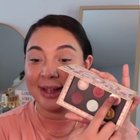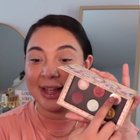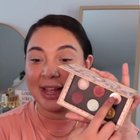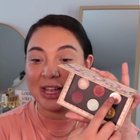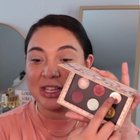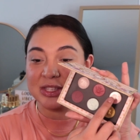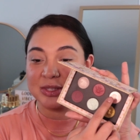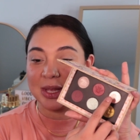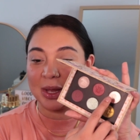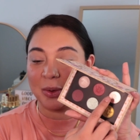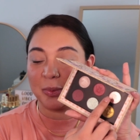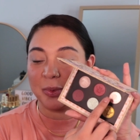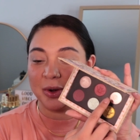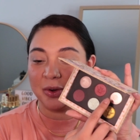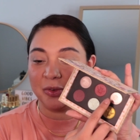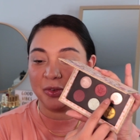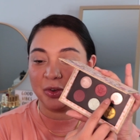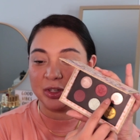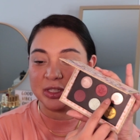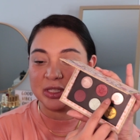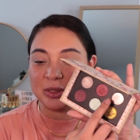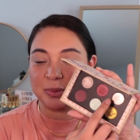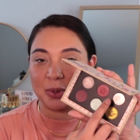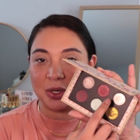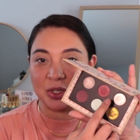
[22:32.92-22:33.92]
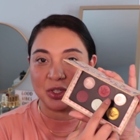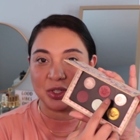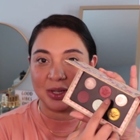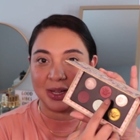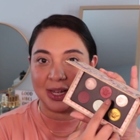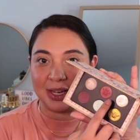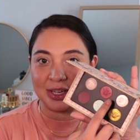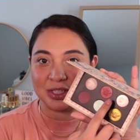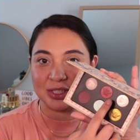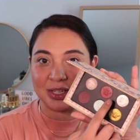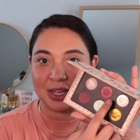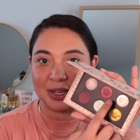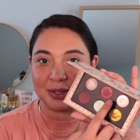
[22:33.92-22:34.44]
it's like one of her special
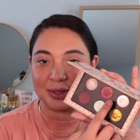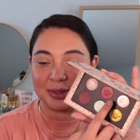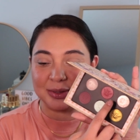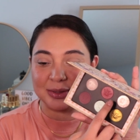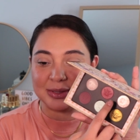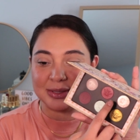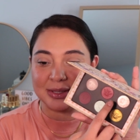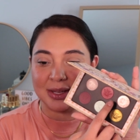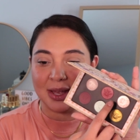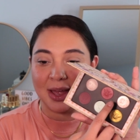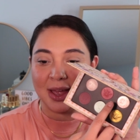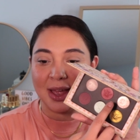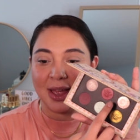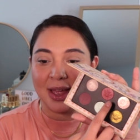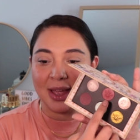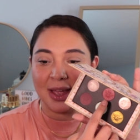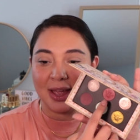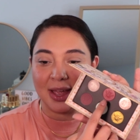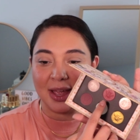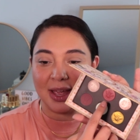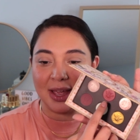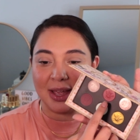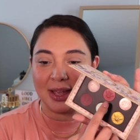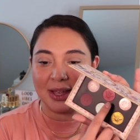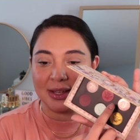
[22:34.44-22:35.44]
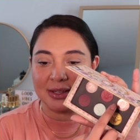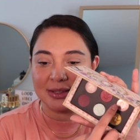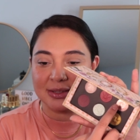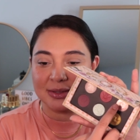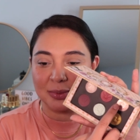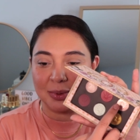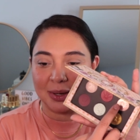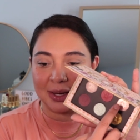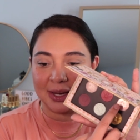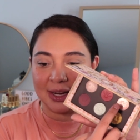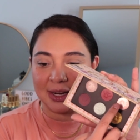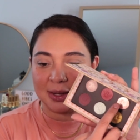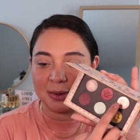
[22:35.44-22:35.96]
eyeshadows is,
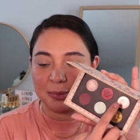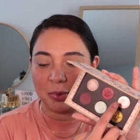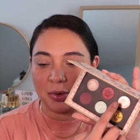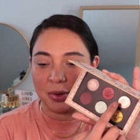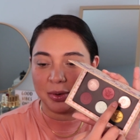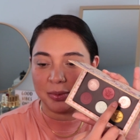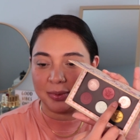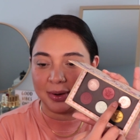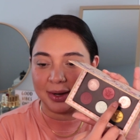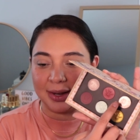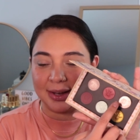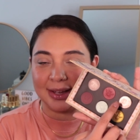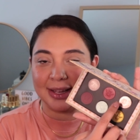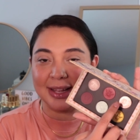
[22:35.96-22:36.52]
why can't I point right?